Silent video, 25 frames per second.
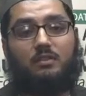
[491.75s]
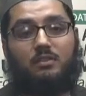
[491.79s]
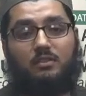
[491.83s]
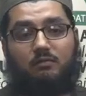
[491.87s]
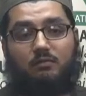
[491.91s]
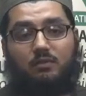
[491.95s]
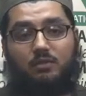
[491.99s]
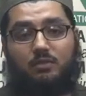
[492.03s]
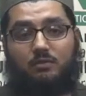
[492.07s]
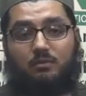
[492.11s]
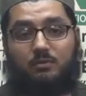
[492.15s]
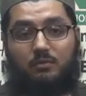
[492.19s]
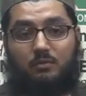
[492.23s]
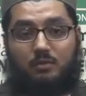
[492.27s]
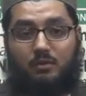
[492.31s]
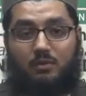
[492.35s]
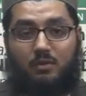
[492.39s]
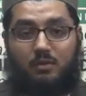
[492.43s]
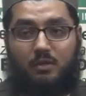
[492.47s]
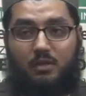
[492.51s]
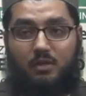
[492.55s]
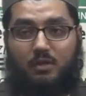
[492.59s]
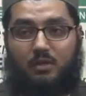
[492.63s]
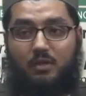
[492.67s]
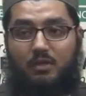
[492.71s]
individual,
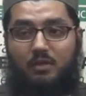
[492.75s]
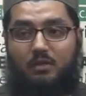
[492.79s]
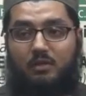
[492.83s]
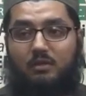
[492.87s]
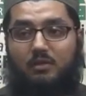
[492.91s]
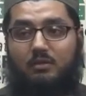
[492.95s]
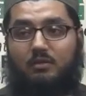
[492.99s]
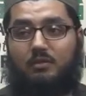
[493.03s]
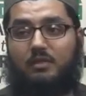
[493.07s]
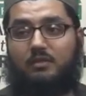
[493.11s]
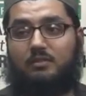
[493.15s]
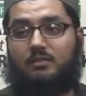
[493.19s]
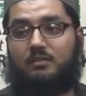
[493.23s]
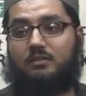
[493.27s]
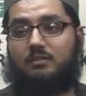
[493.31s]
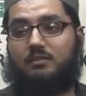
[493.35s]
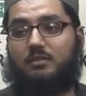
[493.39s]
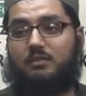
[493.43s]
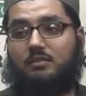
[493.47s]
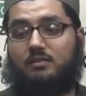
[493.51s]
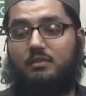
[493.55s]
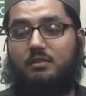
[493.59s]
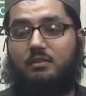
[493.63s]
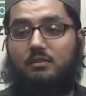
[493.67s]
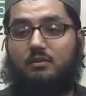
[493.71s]
this
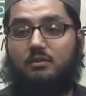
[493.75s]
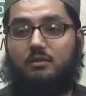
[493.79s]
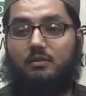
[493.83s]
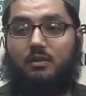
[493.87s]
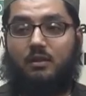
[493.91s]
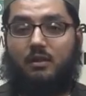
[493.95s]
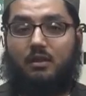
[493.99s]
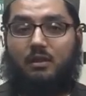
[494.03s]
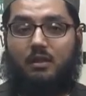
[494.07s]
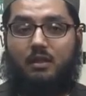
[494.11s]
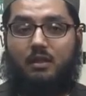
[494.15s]
girl.